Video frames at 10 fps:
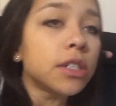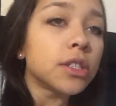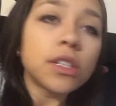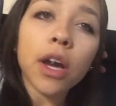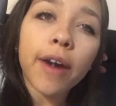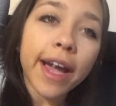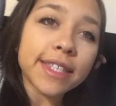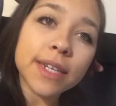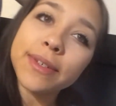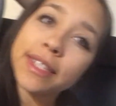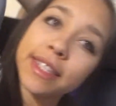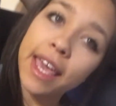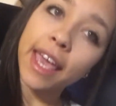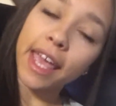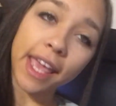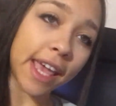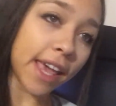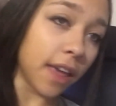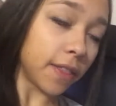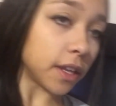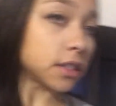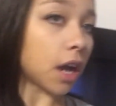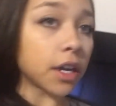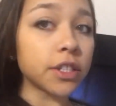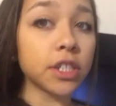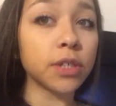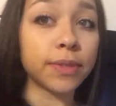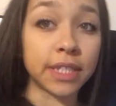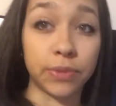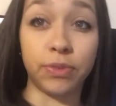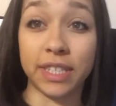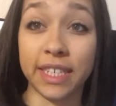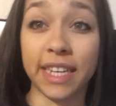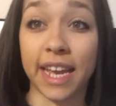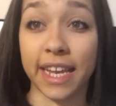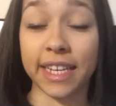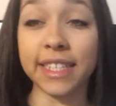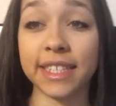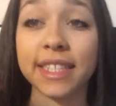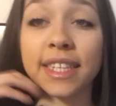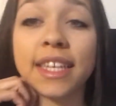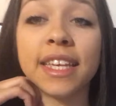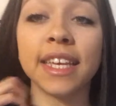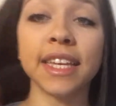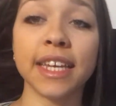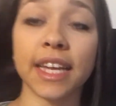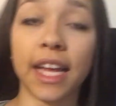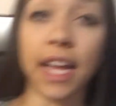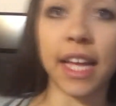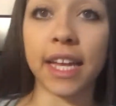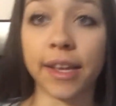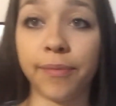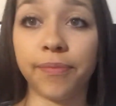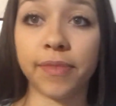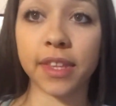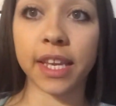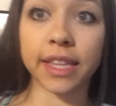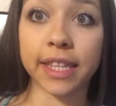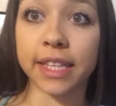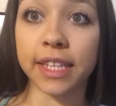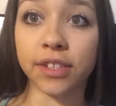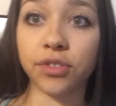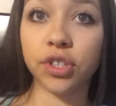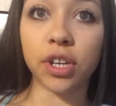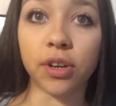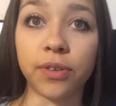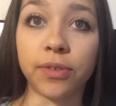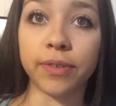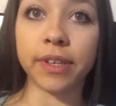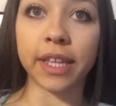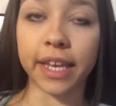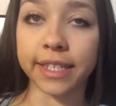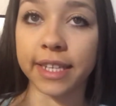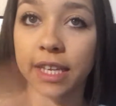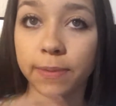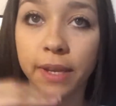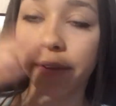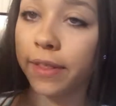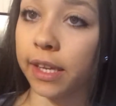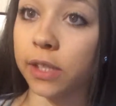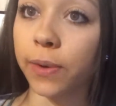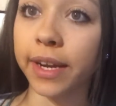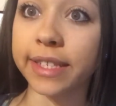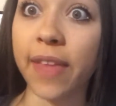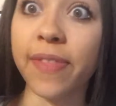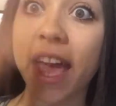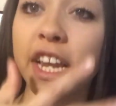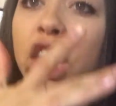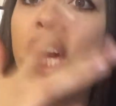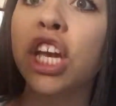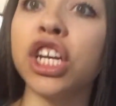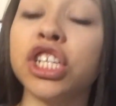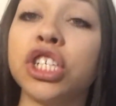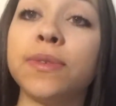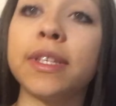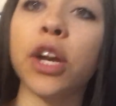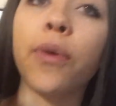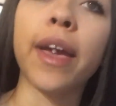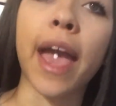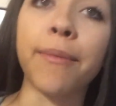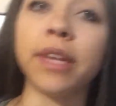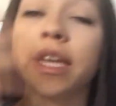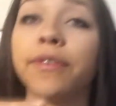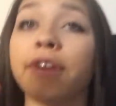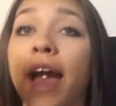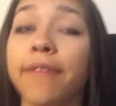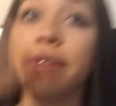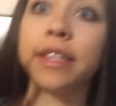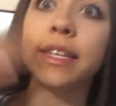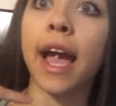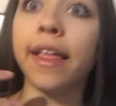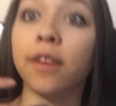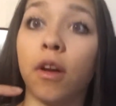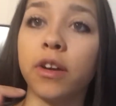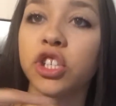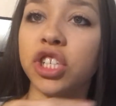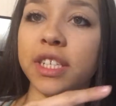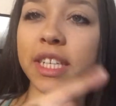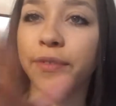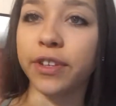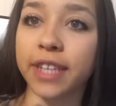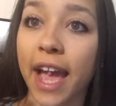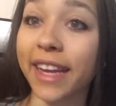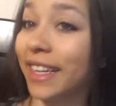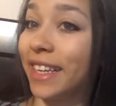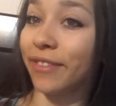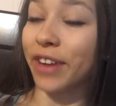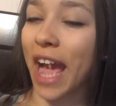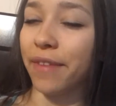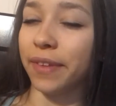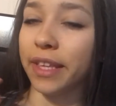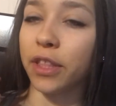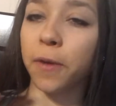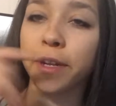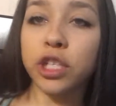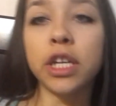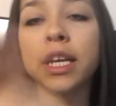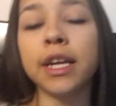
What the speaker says: So as I was saying, the doctor was really nice. And you know, like I said, explained everything to us. Then she was like, okay, I'm gonna give her Advil and Tylenol, because she had never I didn't give her Advil either, which